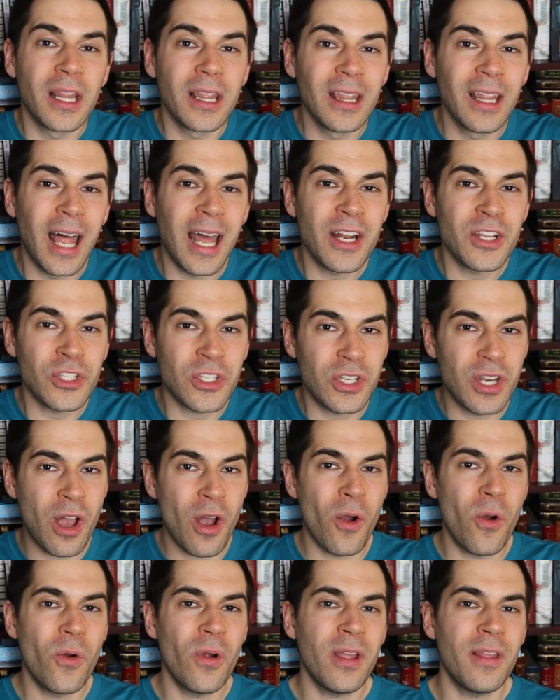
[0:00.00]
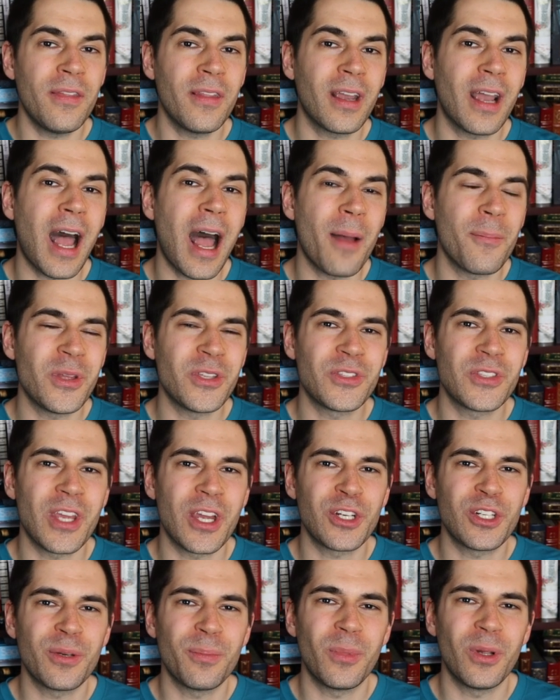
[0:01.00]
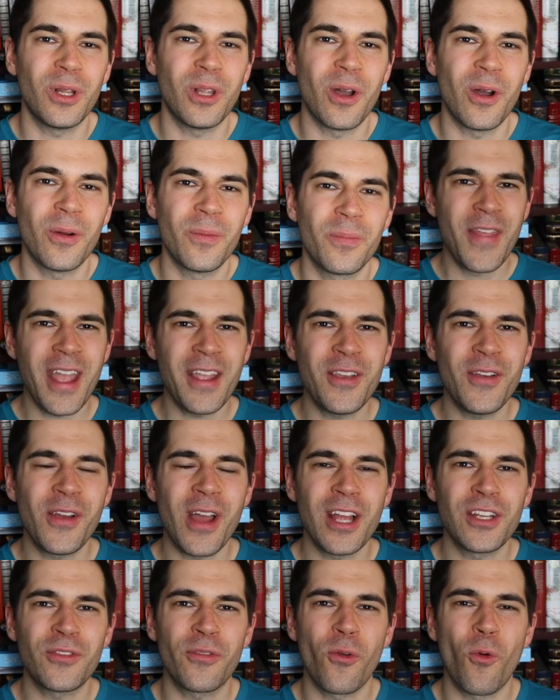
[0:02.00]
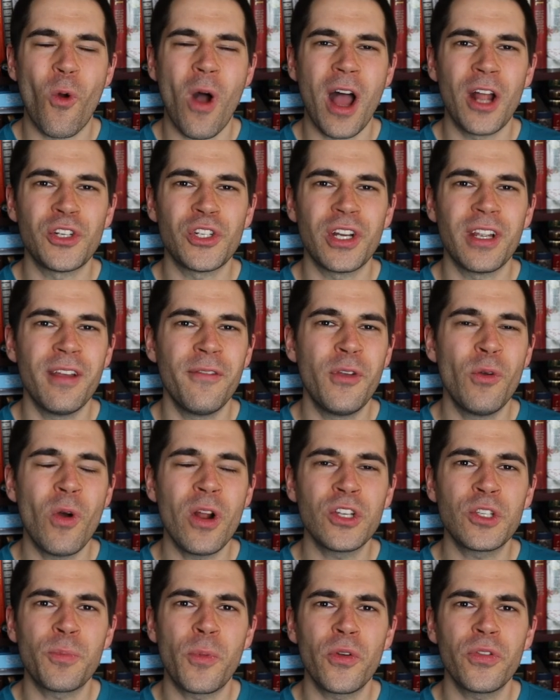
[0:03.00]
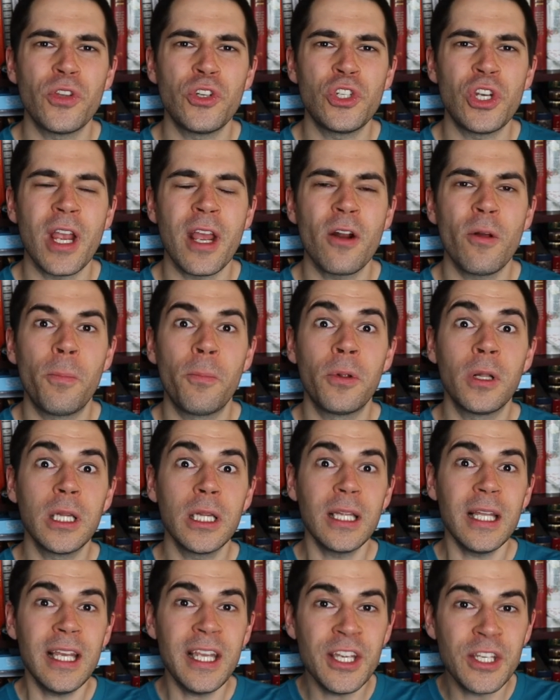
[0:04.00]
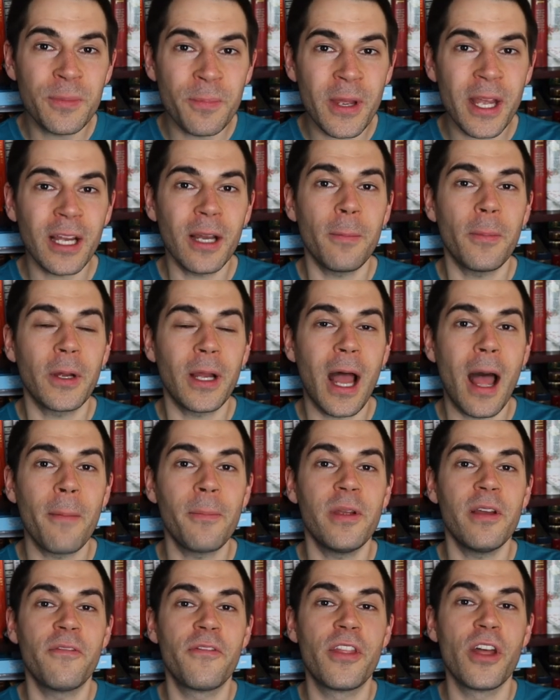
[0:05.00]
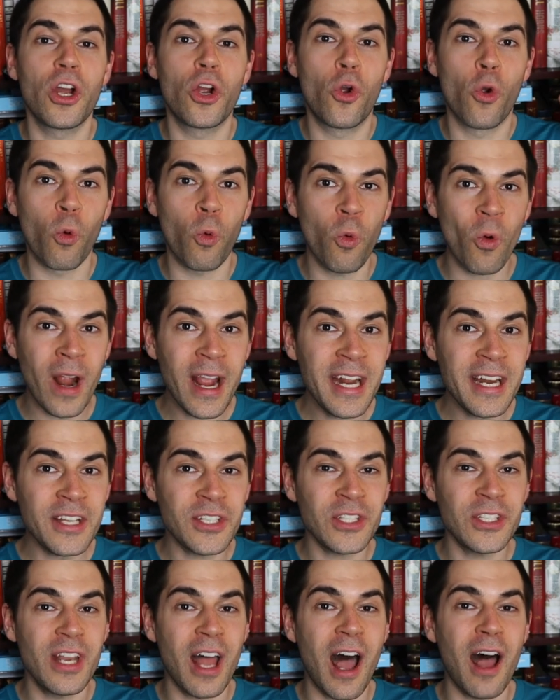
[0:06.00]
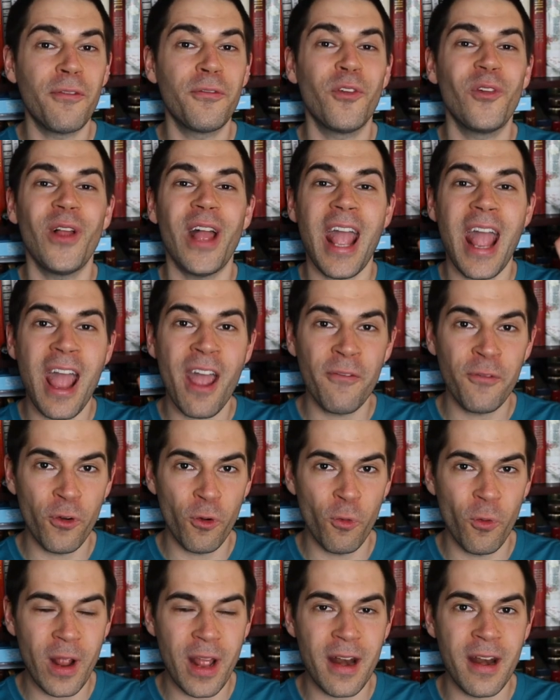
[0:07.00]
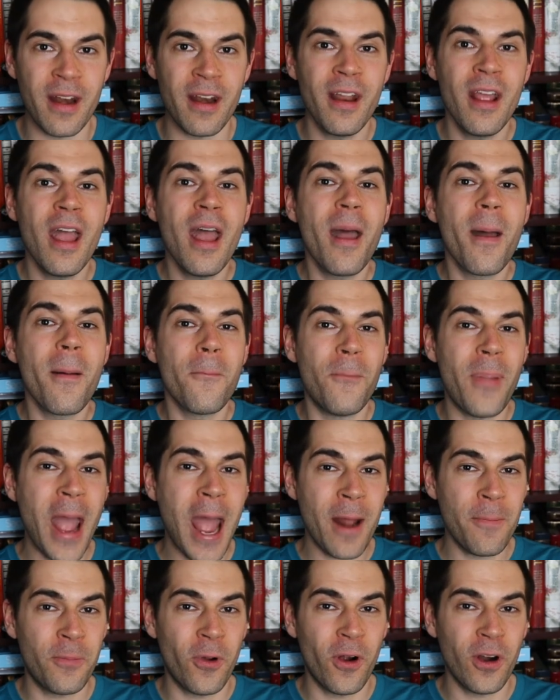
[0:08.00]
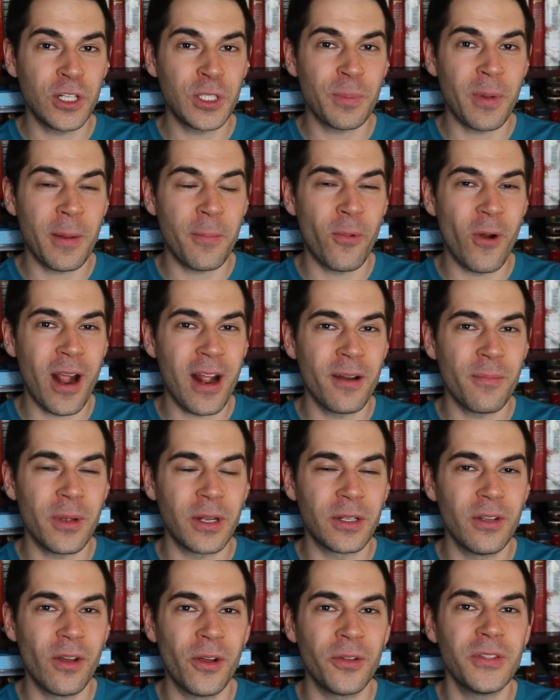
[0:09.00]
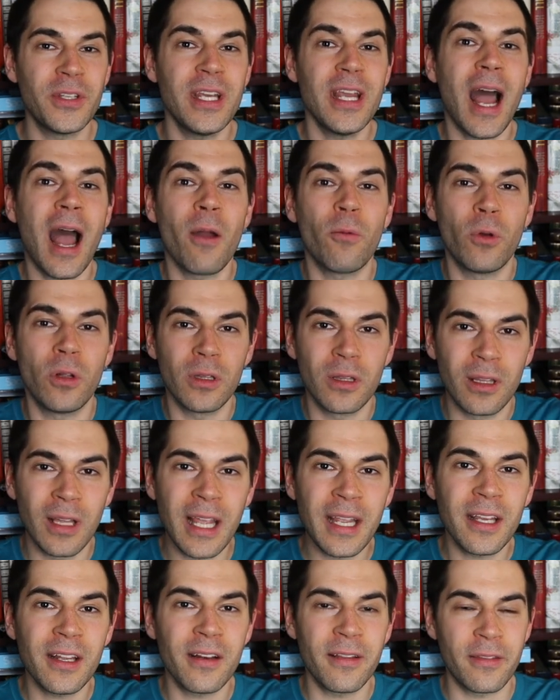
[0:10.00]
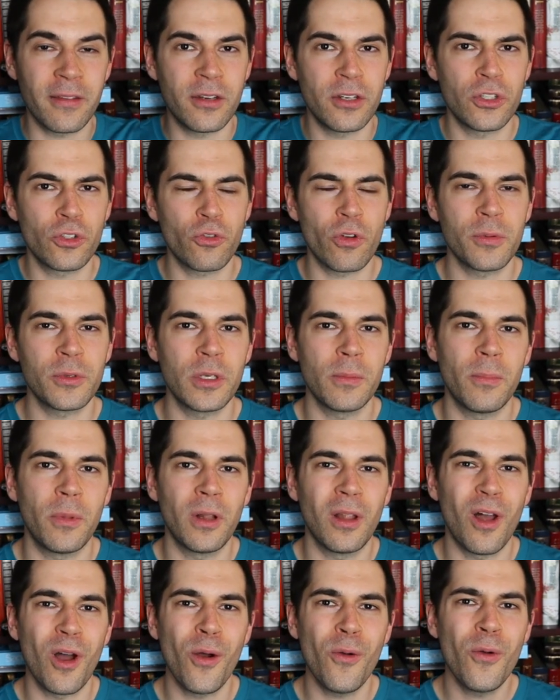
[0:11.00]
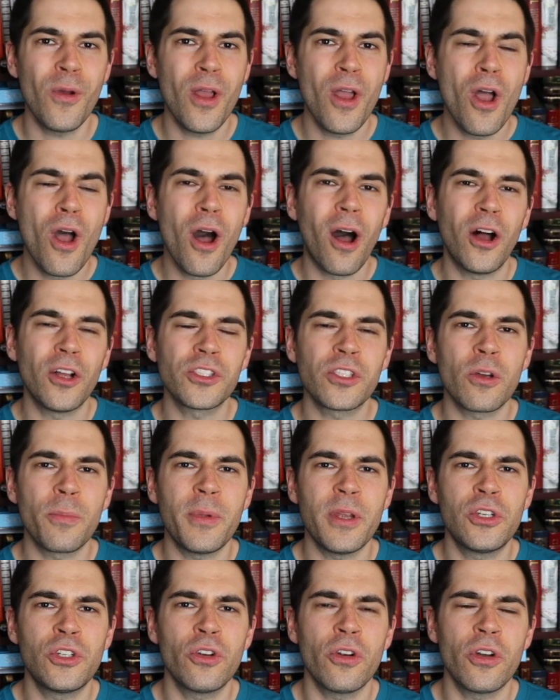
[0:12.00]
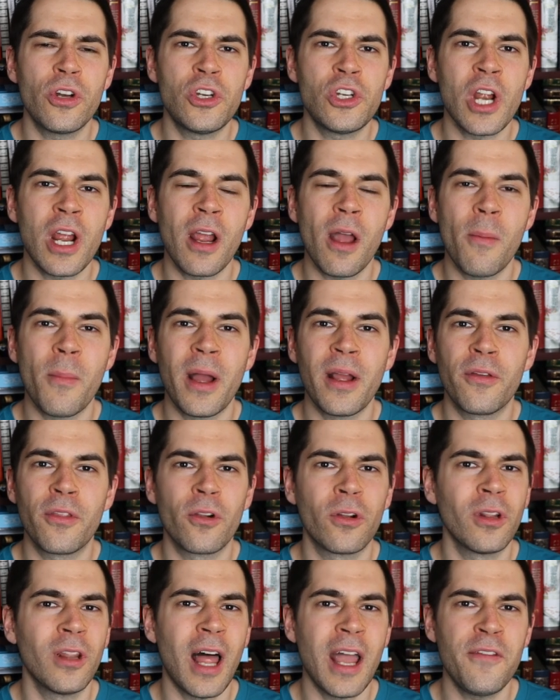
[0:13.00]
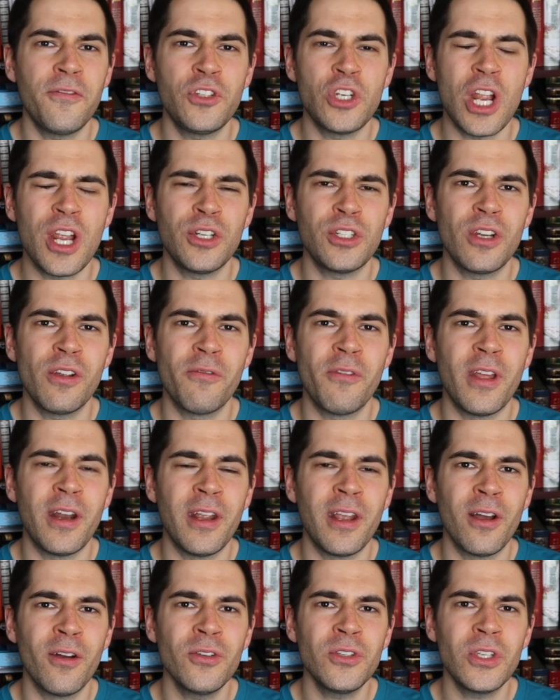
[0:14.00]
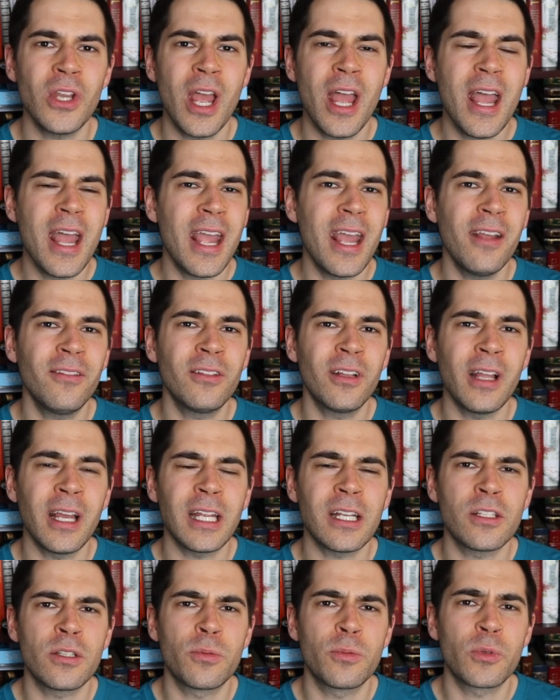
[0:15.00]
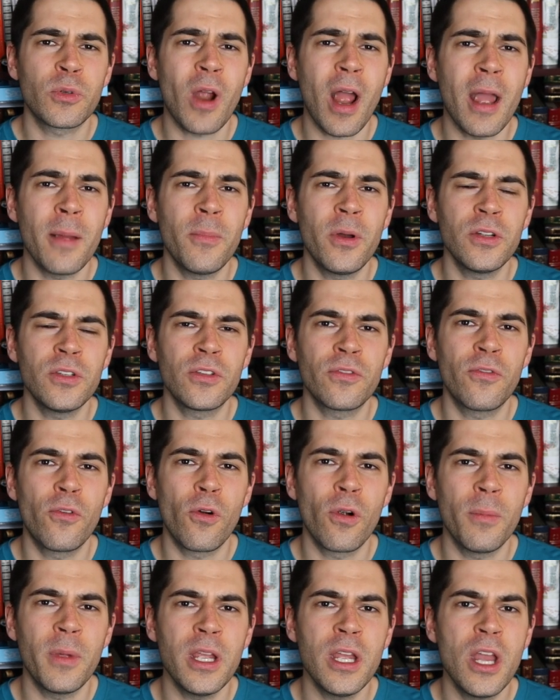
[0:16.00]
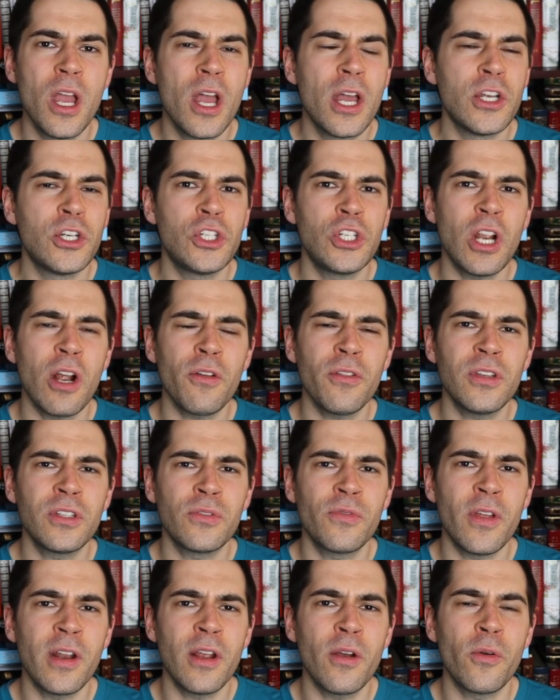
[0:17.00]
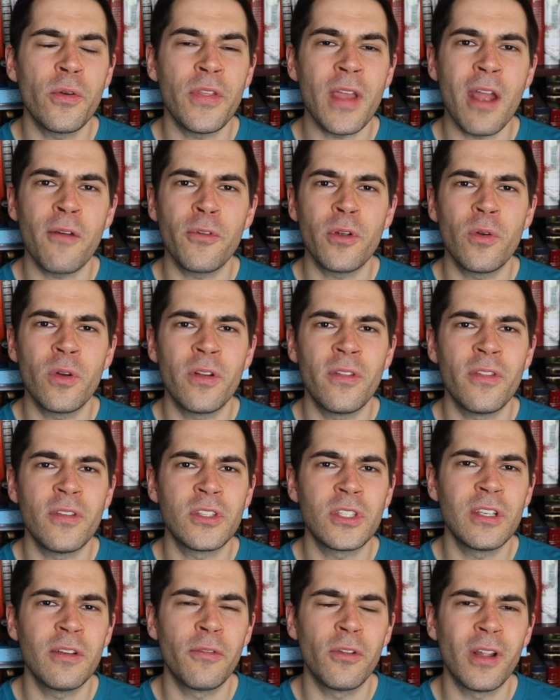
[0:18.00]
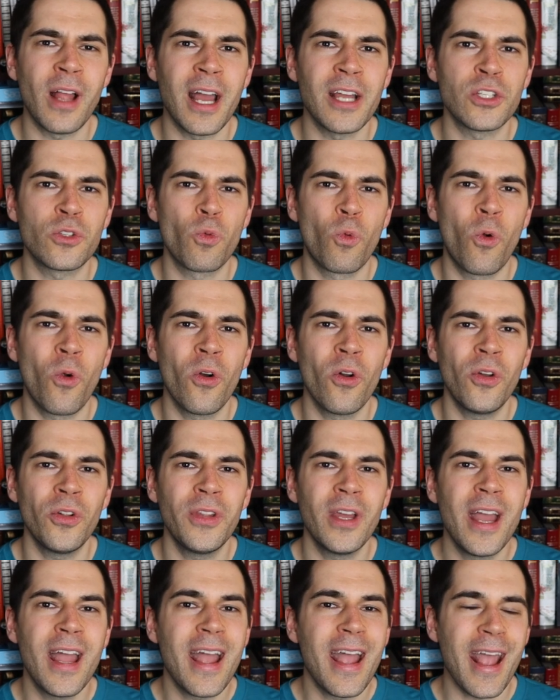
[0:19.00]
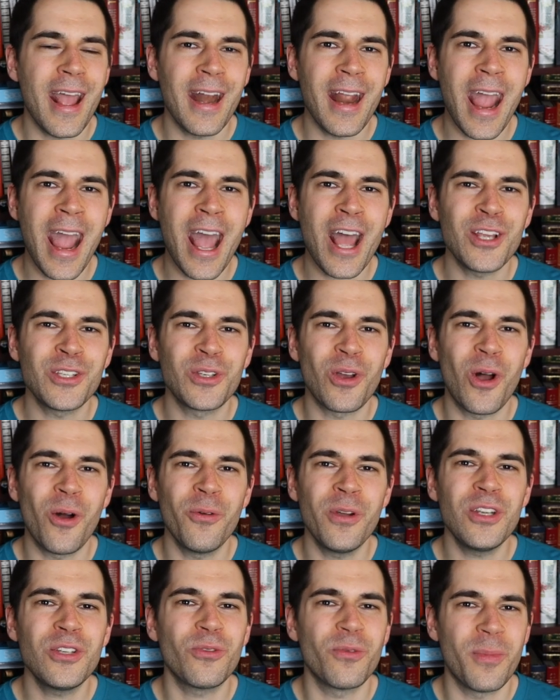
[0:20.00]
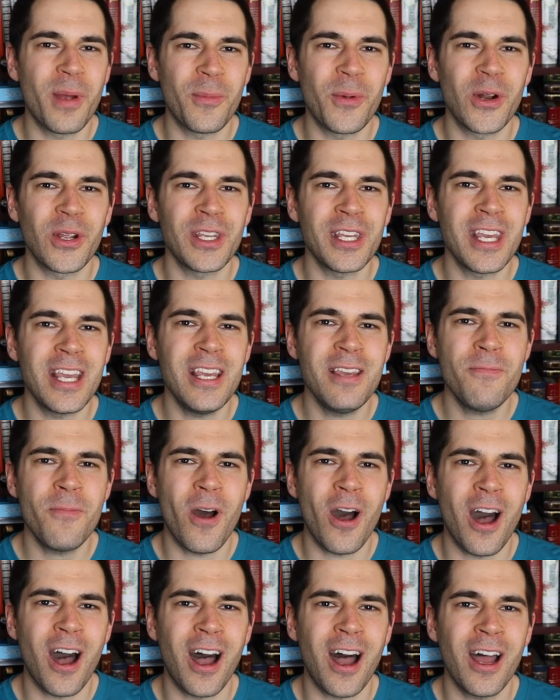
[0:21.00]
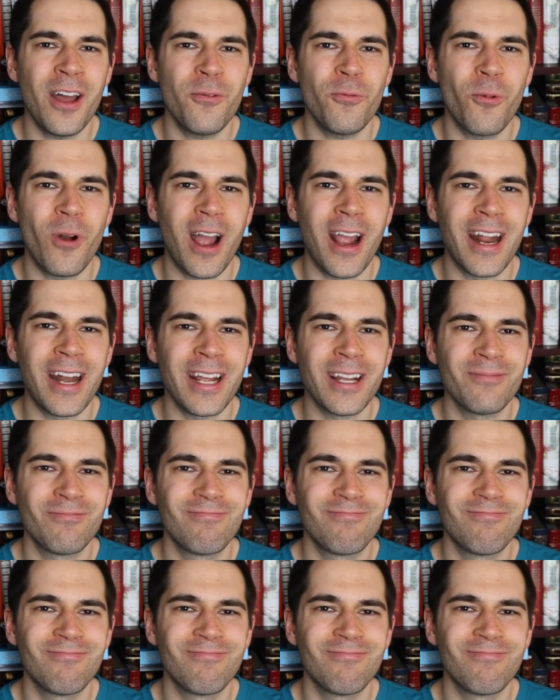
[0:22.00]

Let us know in the comments section below. Thank you guys for watching. If you want to support the channel, please pick up a copy of the greatest novel ever written, Bad Parts by Brandon McNulty. I will link it in the description below. Also, be sure to check out my other life-changing videos. Hit the like and subscribe buttons for me. Share this video with everyone in the civilized world. And as always, remember to keep on writing.